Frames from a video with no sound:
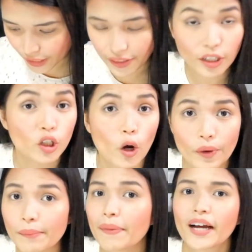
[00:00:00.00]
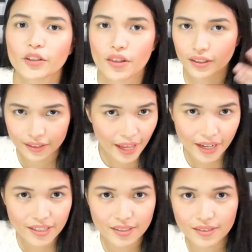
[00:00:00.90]
and then going back to the
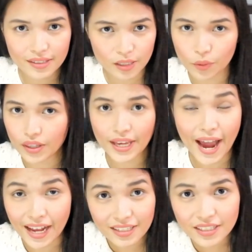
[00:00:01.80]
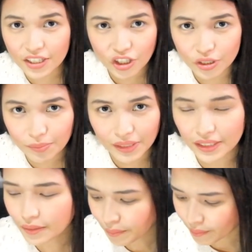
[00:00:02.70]
text to see what the answer should
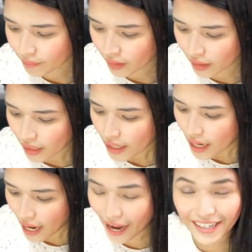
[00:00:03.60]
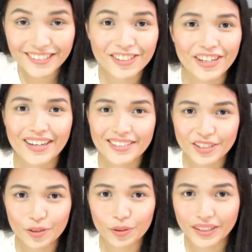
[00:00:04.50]
be, I
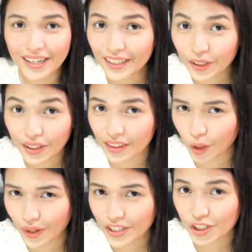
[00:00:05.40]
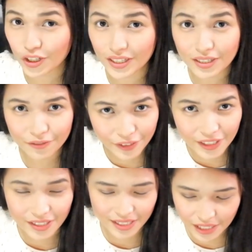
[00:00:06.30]
suggest you take a look at the questions
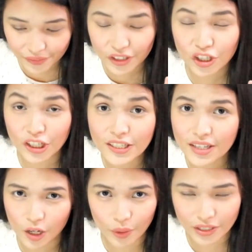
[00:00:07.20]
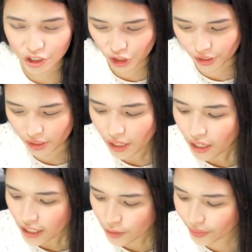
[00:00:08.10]
first, even just the question.
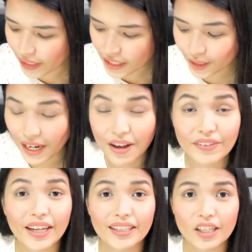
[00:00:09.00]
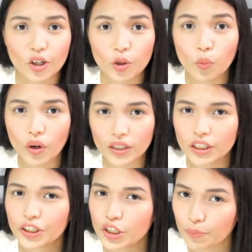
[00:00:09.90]
So at least you'll have an idea on what
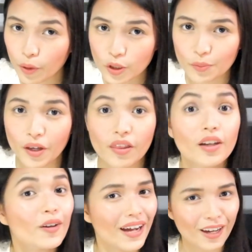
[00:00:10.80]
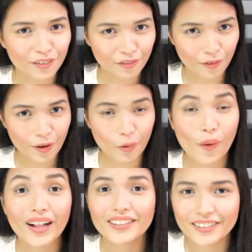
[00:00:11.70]
you're supposed to be on the lookout for
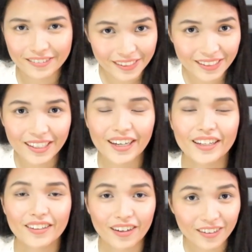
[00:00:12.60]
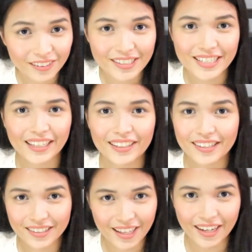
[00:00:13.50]
while you're reading and understanding
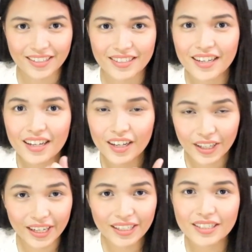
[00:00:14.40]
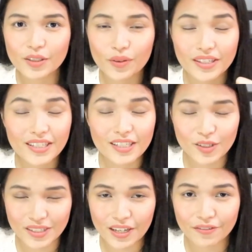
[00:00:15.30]
the text. Okay, so this is
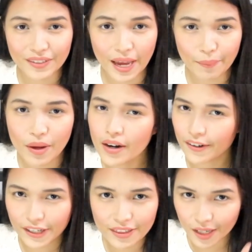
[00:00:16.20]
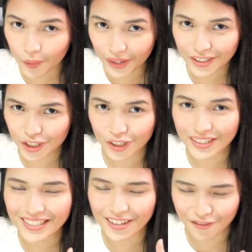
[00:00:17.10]
to save time. Read the
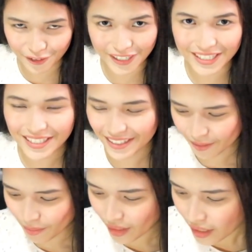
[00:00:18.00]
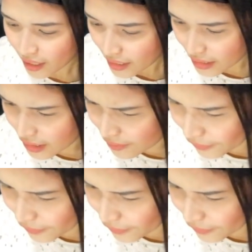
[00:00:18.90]
questions first. Because